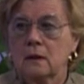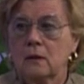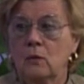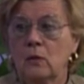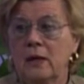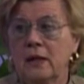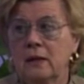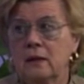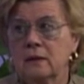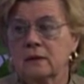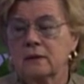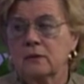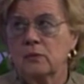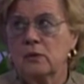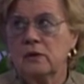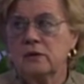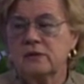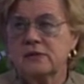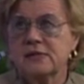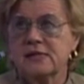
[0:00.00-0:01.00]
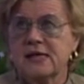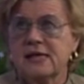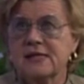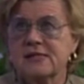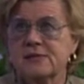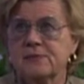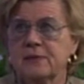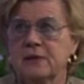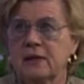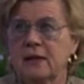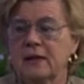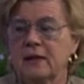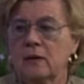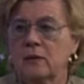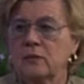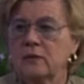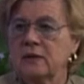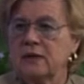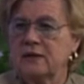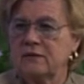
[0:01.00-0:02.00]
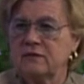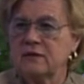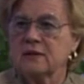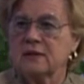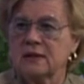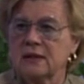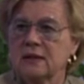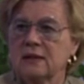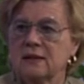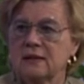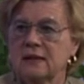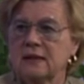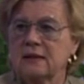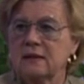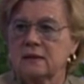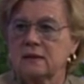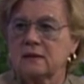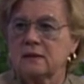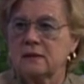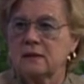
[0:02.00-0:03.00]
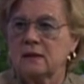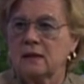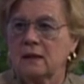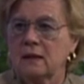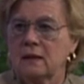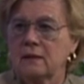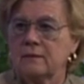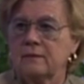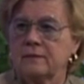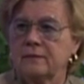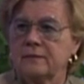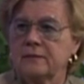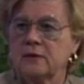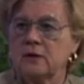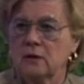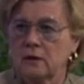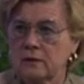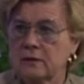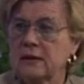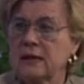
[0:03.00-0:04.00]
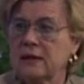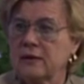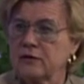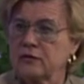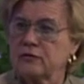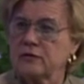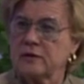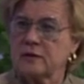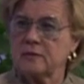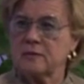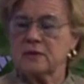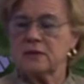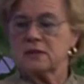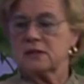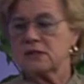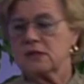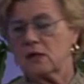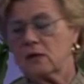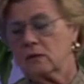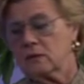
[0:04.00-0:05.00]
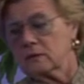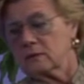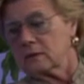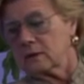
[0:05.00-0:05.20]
Well, the words, yes, but I would even think that, yeah, the rhythm and the tone.